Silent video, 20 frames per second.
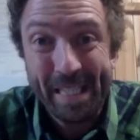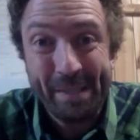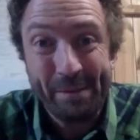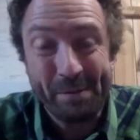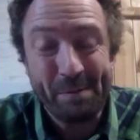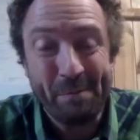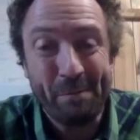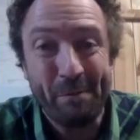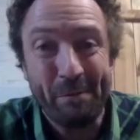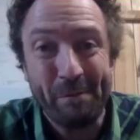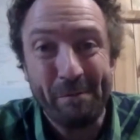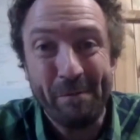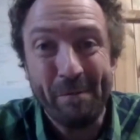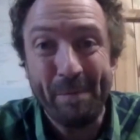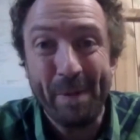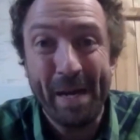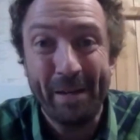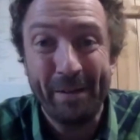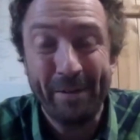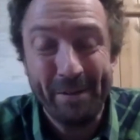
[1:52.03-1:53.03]
It was more
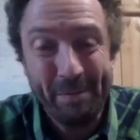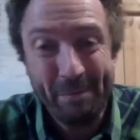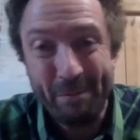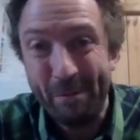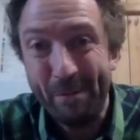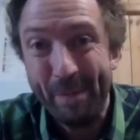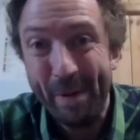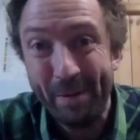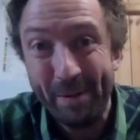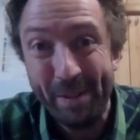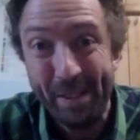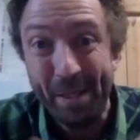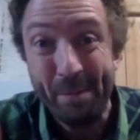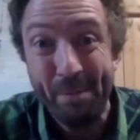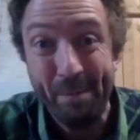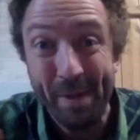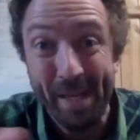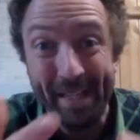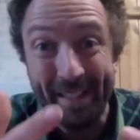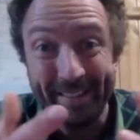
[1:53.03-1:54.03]
about
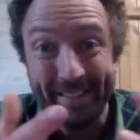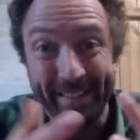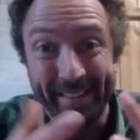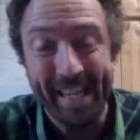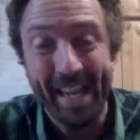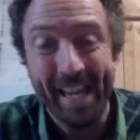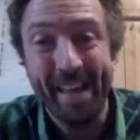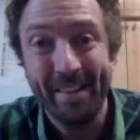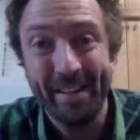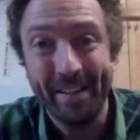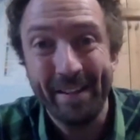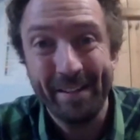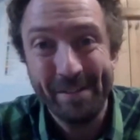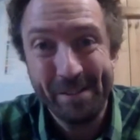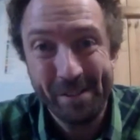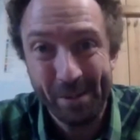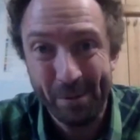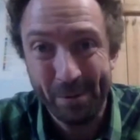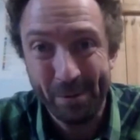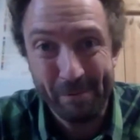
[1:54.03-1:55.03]
being together,
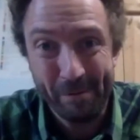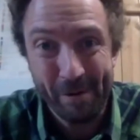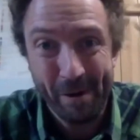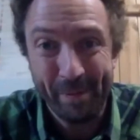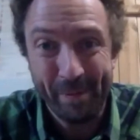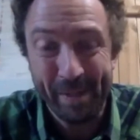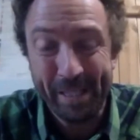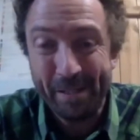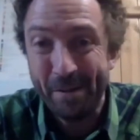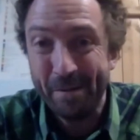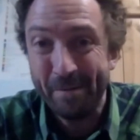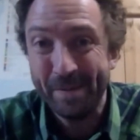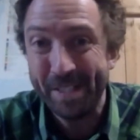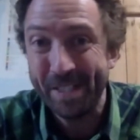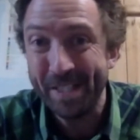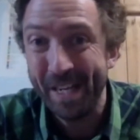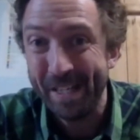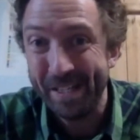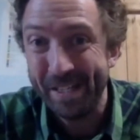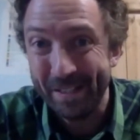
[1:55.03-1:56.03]
shoulder rubbing,
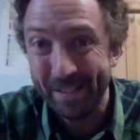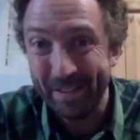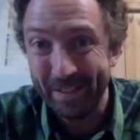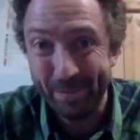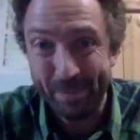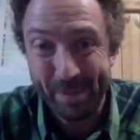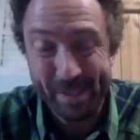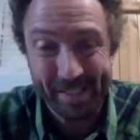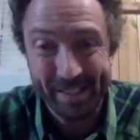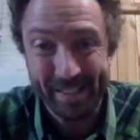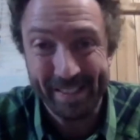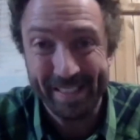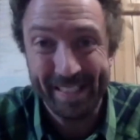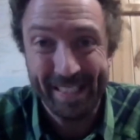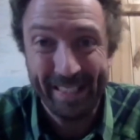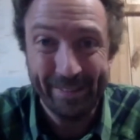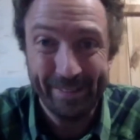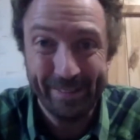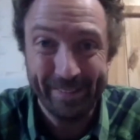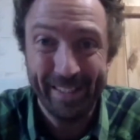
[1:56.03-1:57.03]
conversations, business
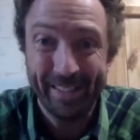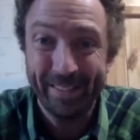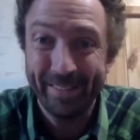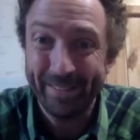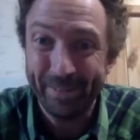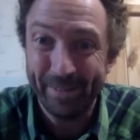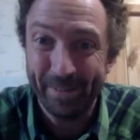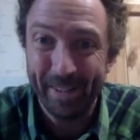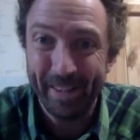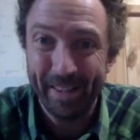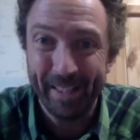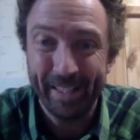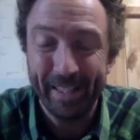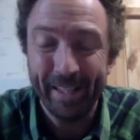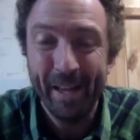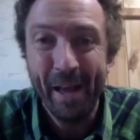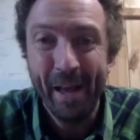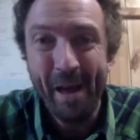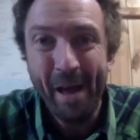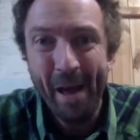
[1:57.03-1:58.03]
deals, that sort of thing.
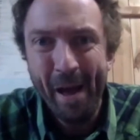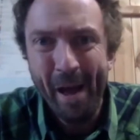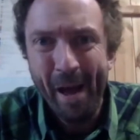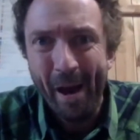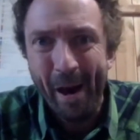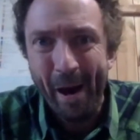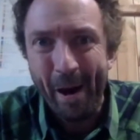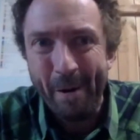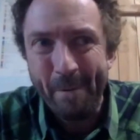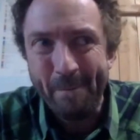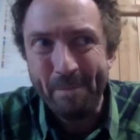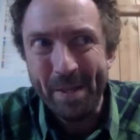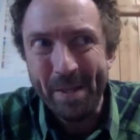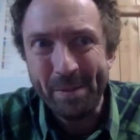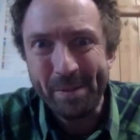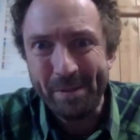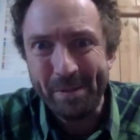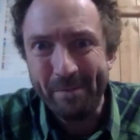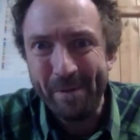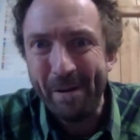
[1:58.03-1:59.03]
It
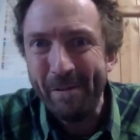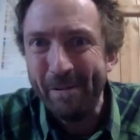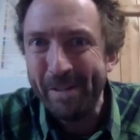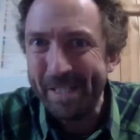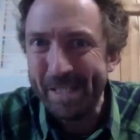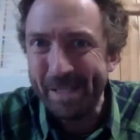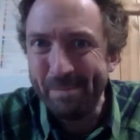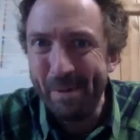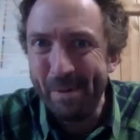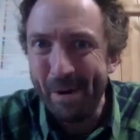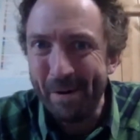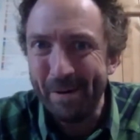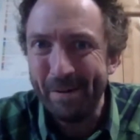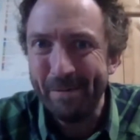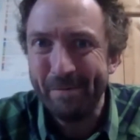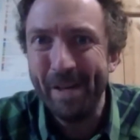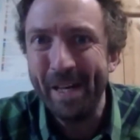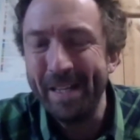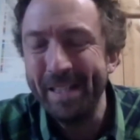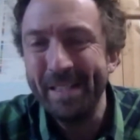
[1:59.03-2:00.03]
was a very smart
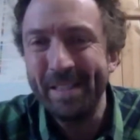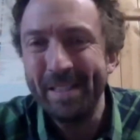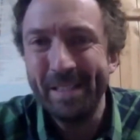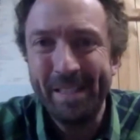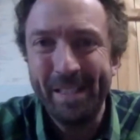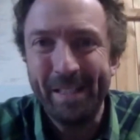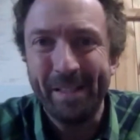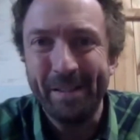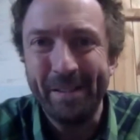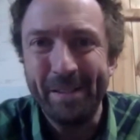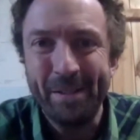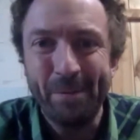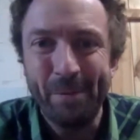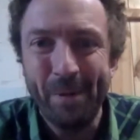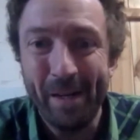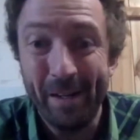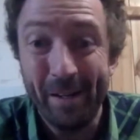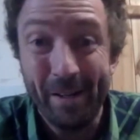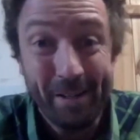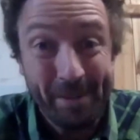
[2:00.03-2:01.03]
event. You
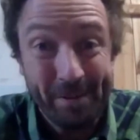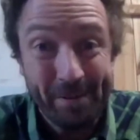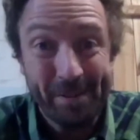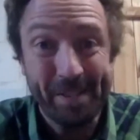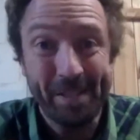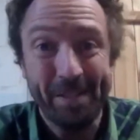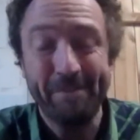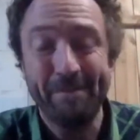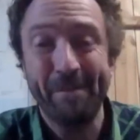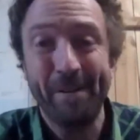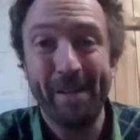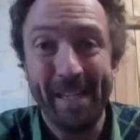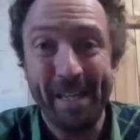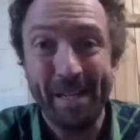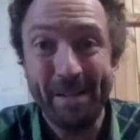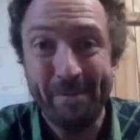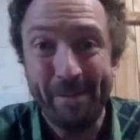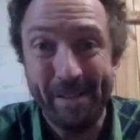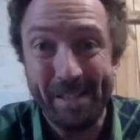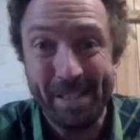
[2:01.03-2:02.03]
weren't like yourself right
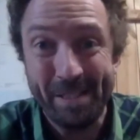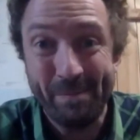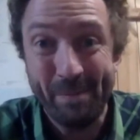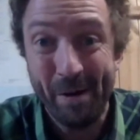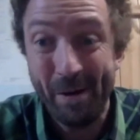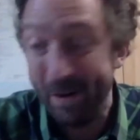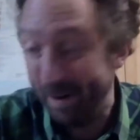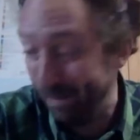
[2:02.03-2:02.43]
now, very smart.